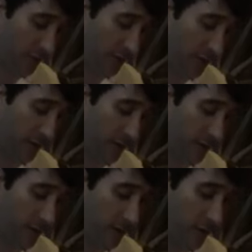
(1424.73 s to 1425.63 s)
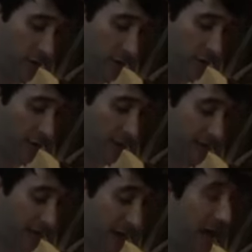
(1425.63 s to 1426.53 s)
that says, do not
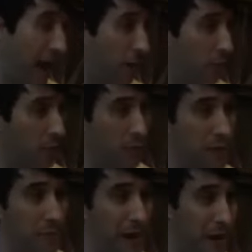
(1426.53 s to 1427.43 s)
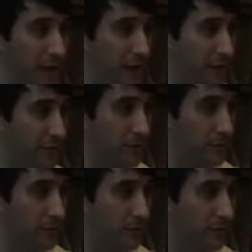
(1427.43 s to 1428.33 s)
say, I will repay evil.
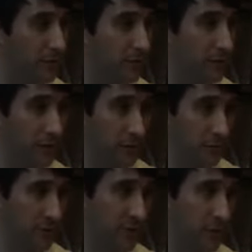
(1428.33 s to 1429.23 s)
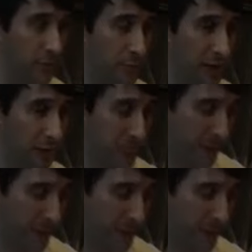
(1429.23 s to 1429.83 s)
In other words, don't take